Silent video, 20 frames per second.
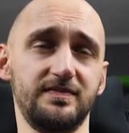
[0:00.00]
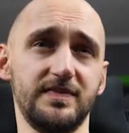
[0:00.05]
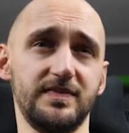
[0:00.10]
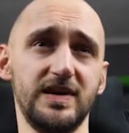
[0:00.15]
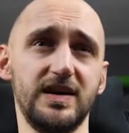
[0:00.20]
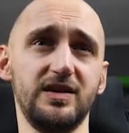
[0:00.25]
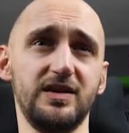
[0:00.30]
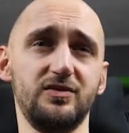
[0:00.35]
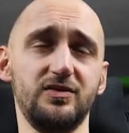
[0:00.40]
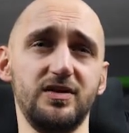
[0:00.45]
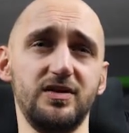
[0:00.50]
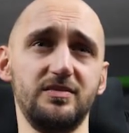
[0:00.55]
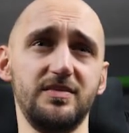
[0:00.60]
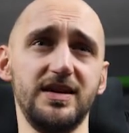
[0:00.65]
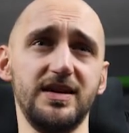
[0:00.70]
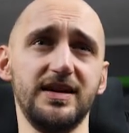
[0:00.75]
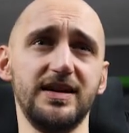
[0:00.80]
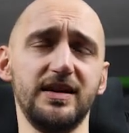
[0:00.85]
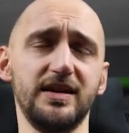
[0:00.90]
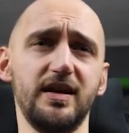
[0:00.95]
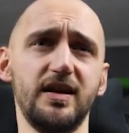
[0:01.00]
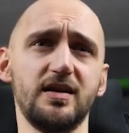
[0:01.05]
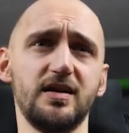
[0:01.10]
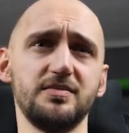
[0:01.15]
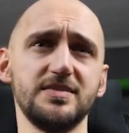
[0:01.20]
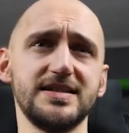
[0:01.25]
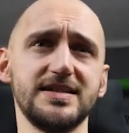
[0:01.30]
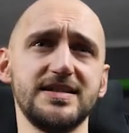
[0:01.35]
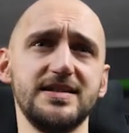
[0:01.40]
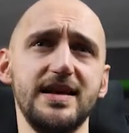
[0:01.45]
don't want to make another
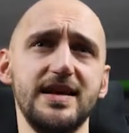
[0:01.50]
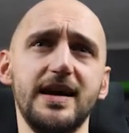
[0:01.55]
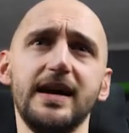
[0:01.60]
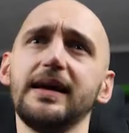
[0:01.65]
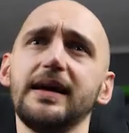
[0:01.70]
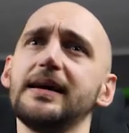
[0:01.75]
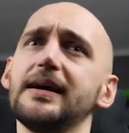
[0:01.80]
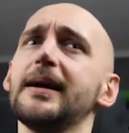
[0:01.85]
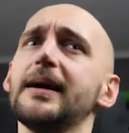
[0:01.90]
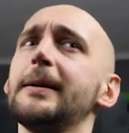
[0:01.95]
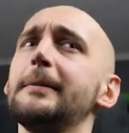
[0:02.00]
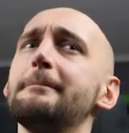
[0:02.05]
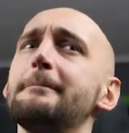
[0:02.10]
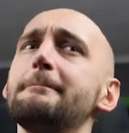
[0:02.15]
mistake.